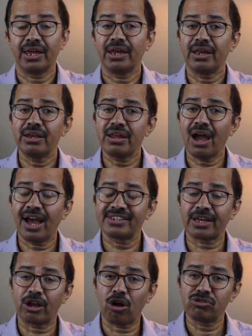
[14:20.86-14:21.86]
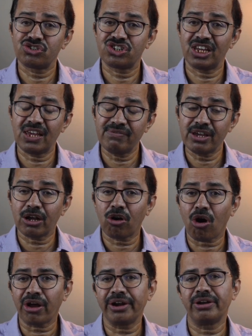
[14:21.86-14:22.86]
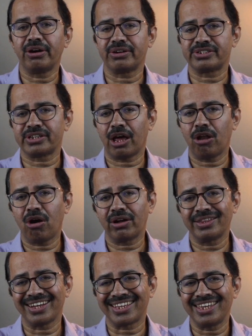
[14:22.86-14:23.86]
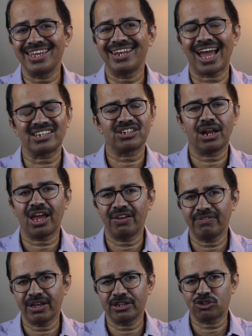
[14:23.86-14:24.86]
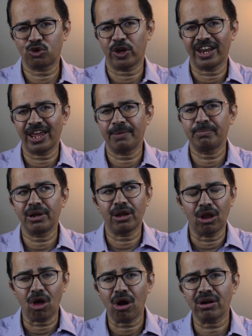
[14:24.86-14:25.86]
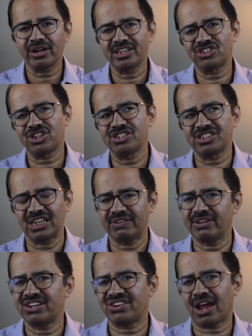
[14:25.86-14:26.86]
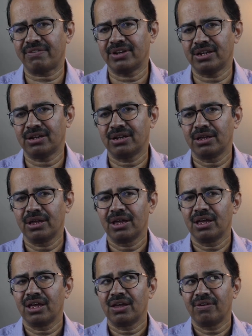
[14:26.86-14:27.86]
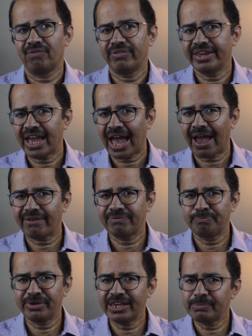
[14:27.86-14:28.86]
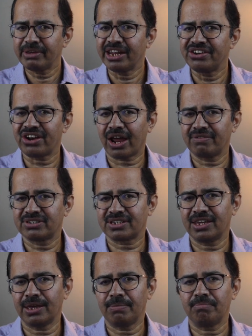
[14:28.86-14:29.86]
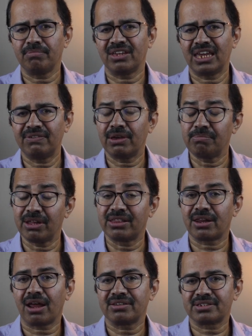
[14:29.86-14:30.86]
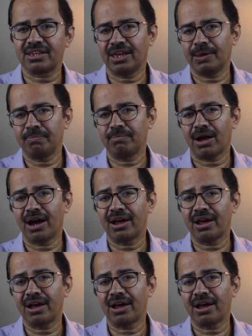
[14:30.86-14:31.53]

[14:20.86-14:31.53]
India has announced EV corridors along the key national highways to enable long-distance EV travel. We have PM E-Drive scheme, EV Mitra scheme.